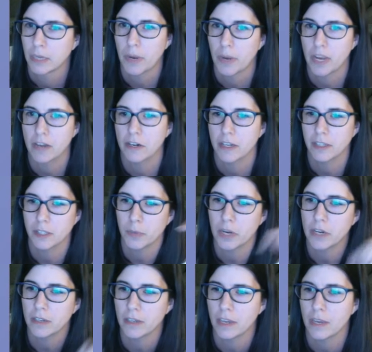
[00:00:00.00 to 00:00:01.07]
my internet
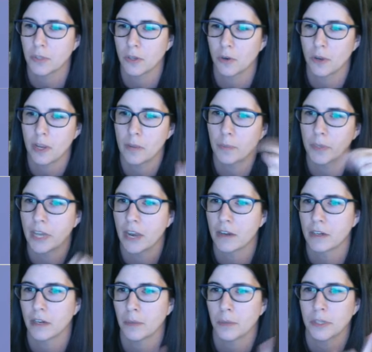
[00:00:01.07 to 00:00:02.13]
speed, it keeps going up and
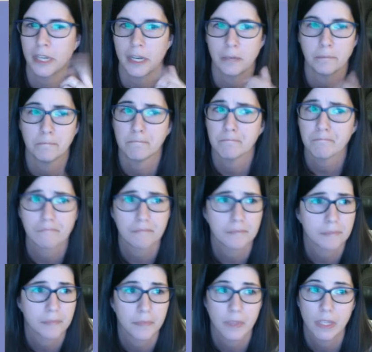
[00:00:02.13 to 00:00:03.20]
down and up and down.
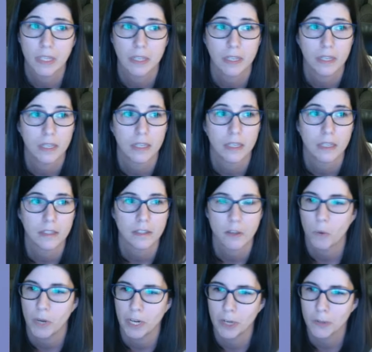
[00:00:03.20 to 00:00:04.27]

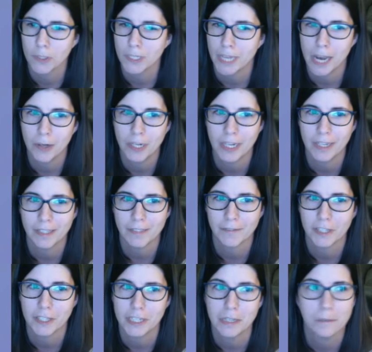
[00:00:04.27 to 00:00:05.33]
So when it goes down, it gets
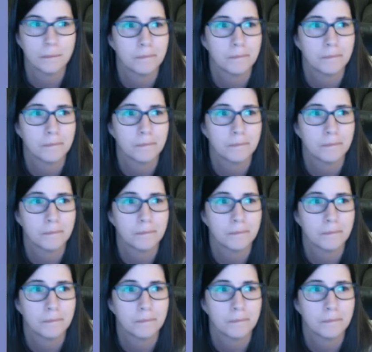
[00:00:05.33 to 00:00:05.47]
fuzzy.